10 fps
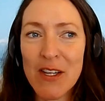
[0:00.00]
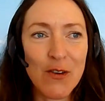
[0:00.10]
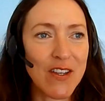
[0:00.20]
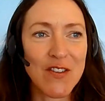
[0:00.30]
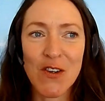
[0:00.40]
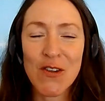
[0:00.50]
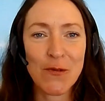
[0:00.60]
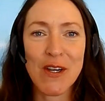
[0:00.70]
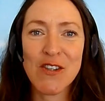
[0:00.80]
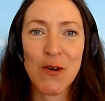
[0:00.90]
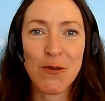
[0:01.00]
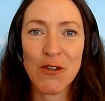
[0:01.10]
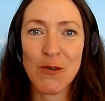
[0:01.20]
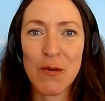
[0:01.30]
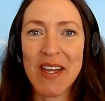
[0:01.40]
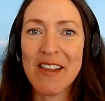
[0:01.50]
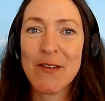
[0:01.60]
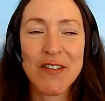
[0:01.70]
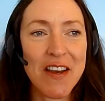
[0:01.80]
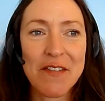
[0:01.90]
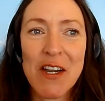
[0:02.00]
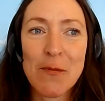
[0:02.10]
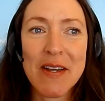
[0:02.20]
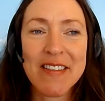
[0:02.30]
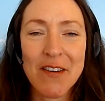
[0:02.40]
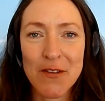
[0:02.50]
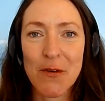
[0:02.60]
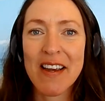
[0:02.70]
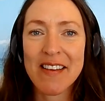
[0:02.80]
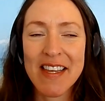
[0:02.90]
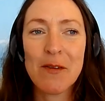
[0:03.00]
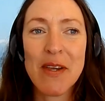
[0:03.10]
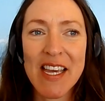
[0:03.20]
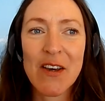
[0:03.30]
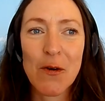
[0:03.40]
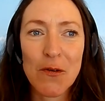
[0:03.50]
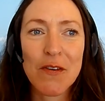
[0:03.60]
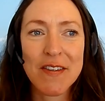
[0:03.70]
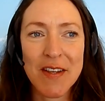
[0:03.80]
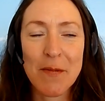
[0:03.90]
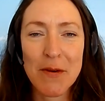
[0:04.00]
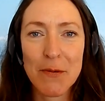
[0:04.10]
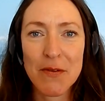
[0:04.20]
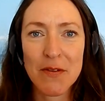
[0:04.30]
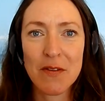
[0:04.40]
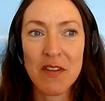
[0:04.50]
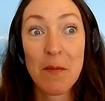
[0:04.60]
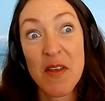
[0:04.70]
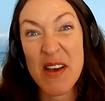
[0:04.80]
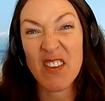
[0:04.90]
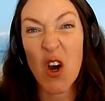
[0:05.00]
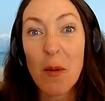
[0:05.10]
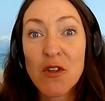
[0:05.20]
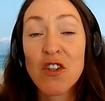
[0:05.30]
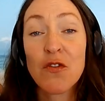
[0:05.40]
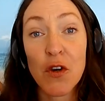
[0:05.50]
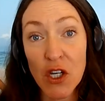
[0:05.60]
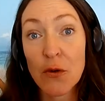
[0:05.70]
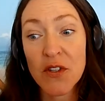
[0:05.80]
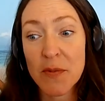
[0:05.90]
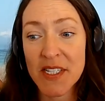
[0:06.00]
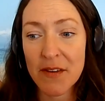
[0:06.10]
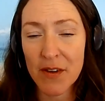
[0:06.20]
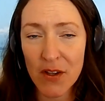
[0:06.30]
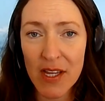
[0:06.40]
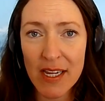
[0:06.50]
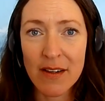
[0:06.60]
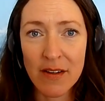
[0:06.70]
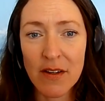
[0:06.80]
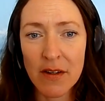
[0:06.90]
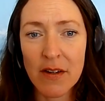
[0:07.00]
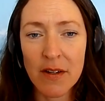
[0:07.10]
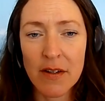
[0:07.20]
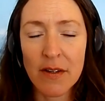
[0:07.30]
You can certainly reach out to either Stephanie or myself directly, and we can go over some of the best options for you specifically. Yeah,